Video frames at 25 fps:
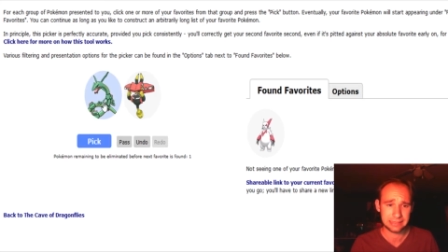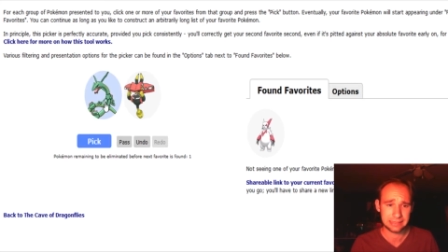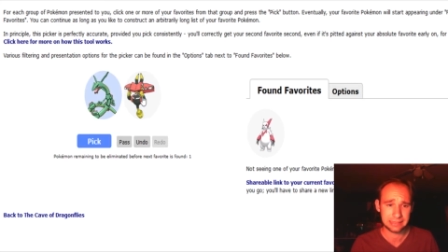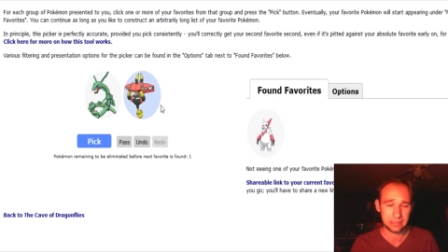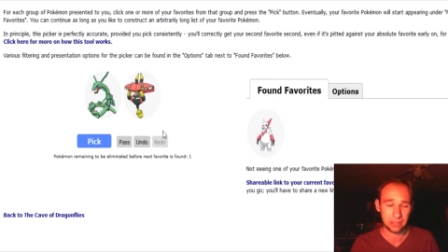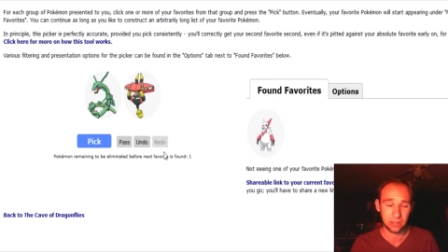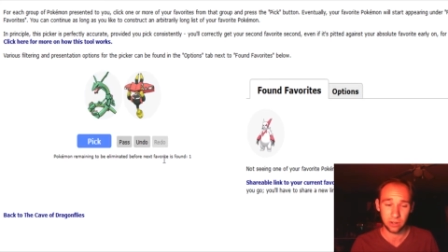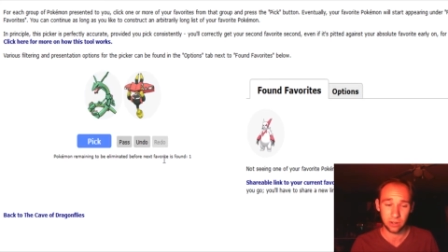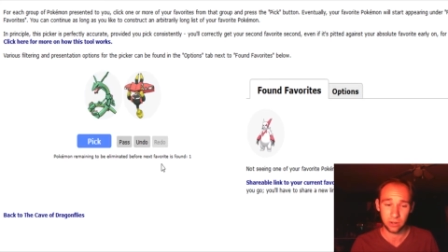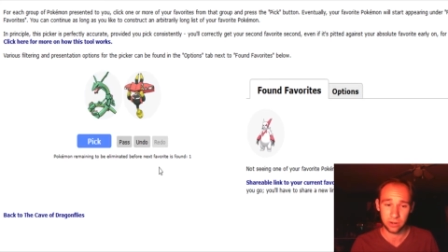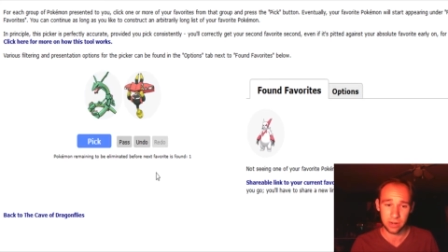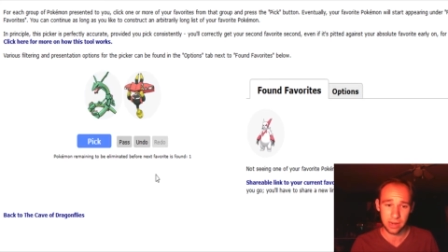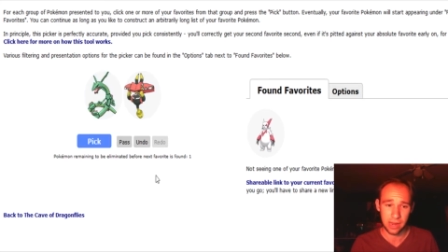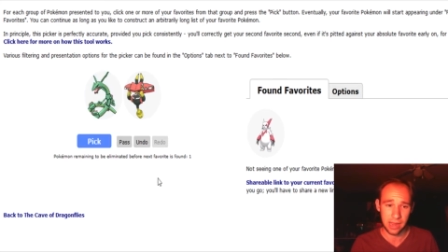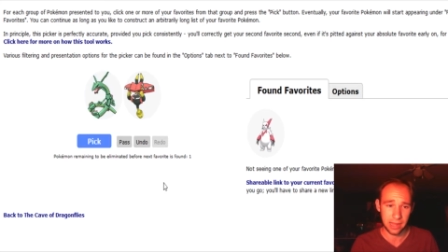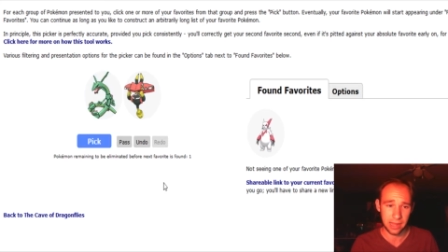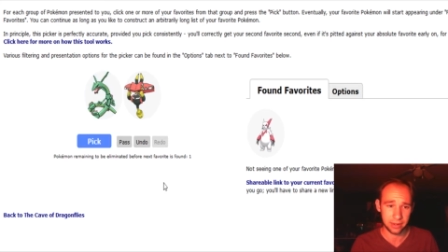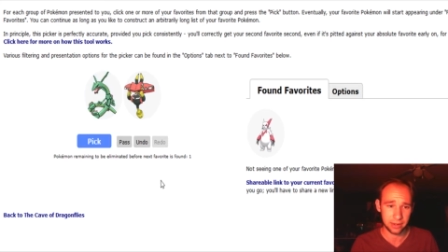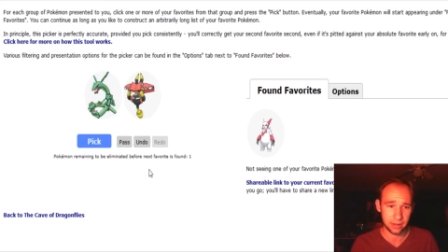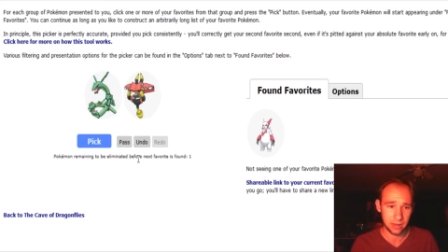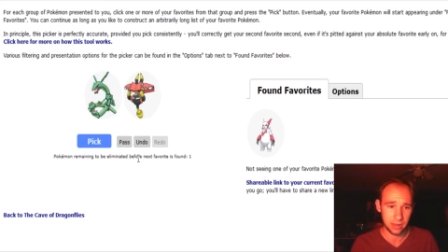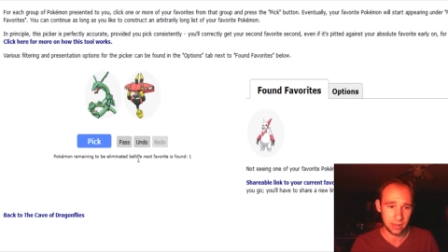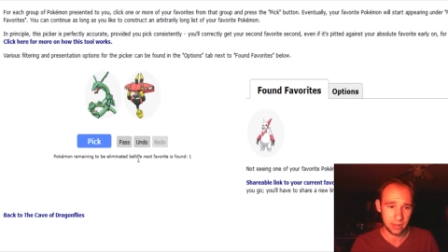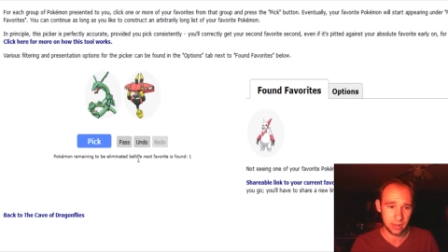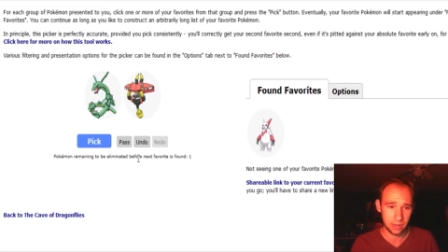Oh god.
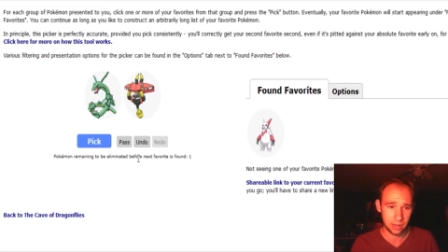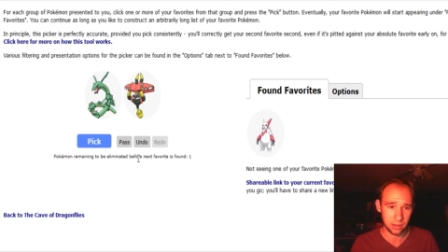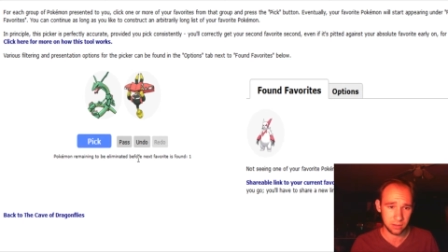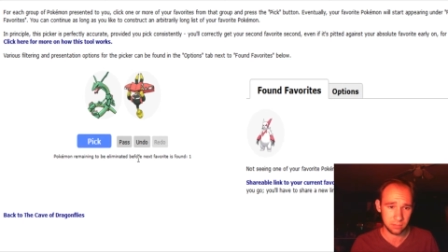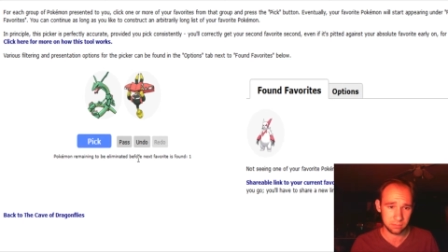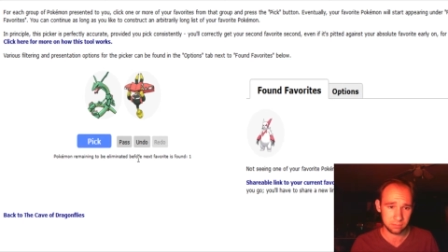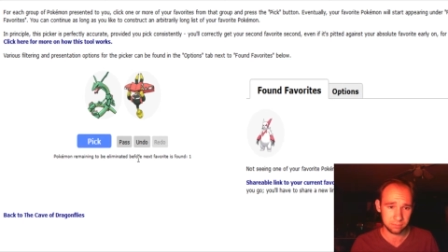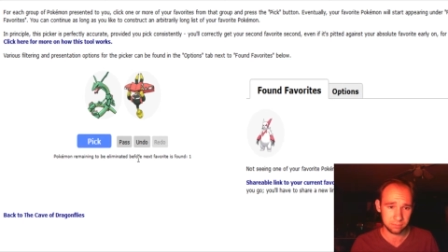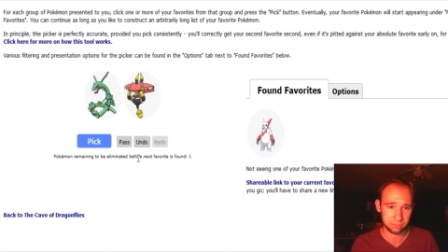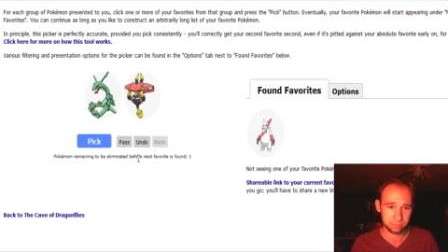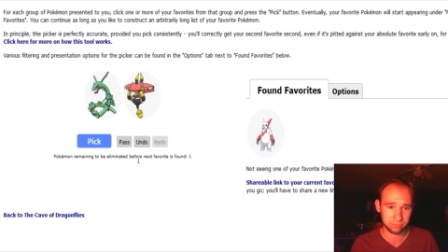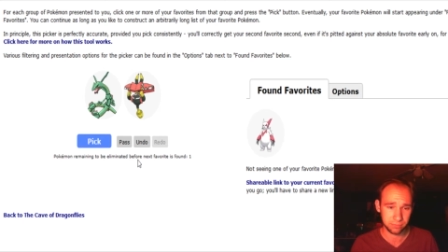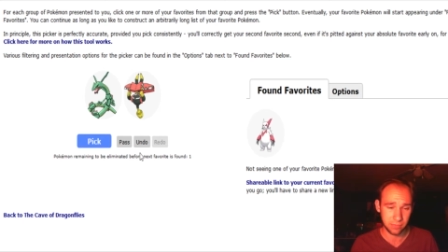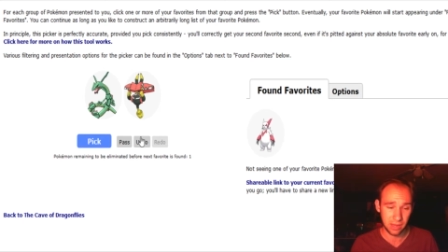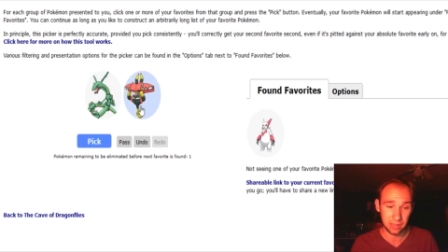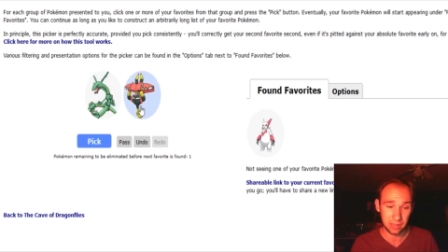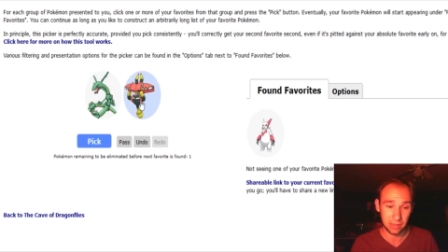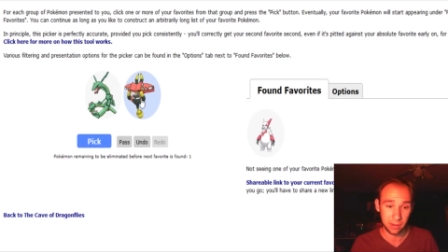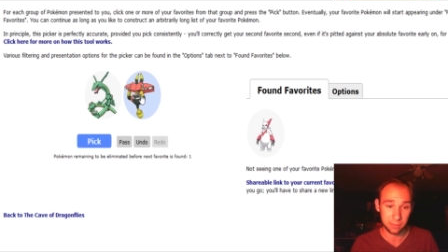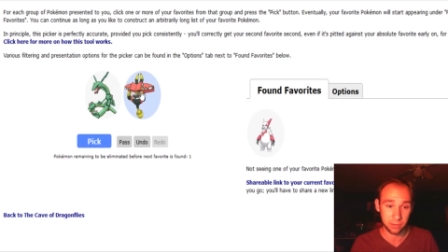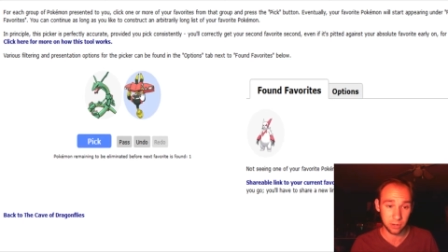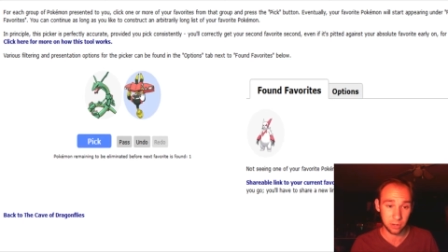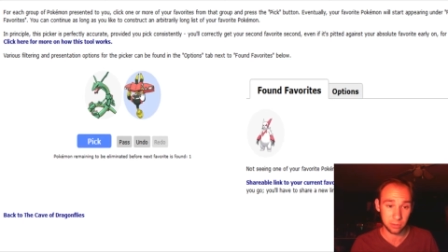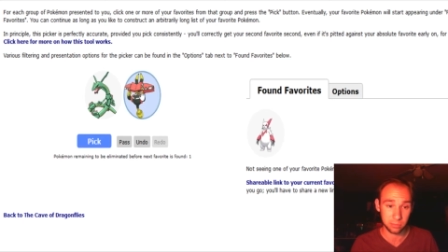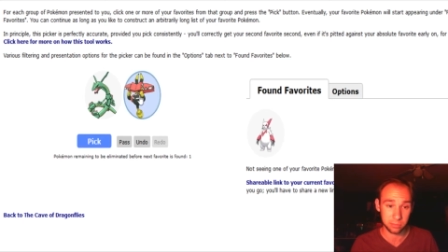Um, I think
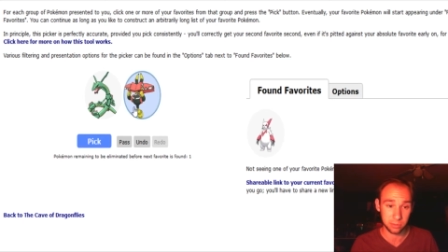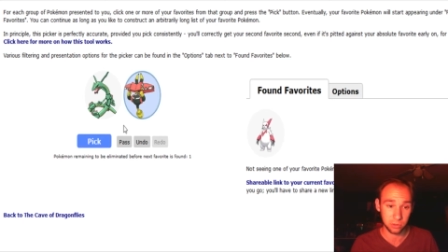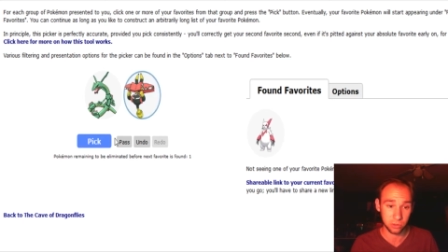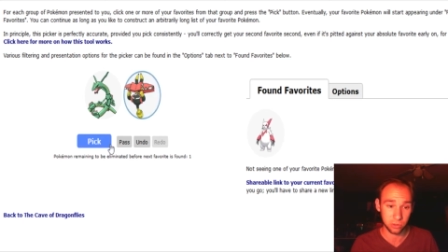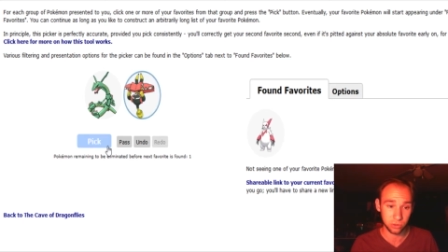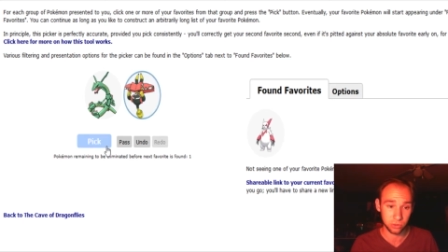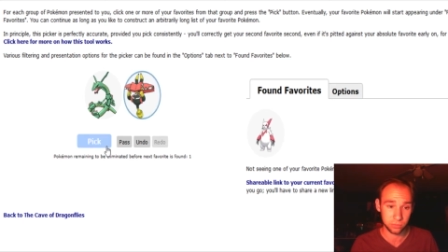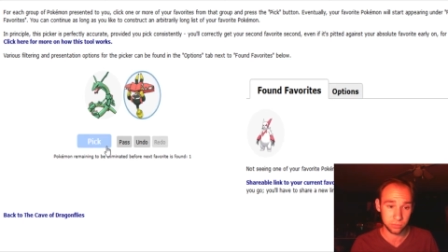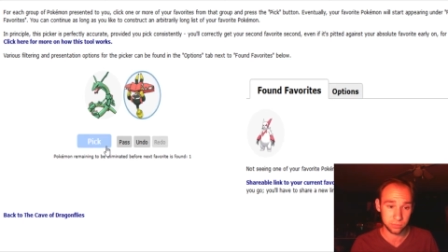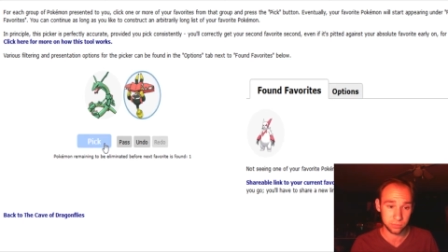I'm gonna go Bulu,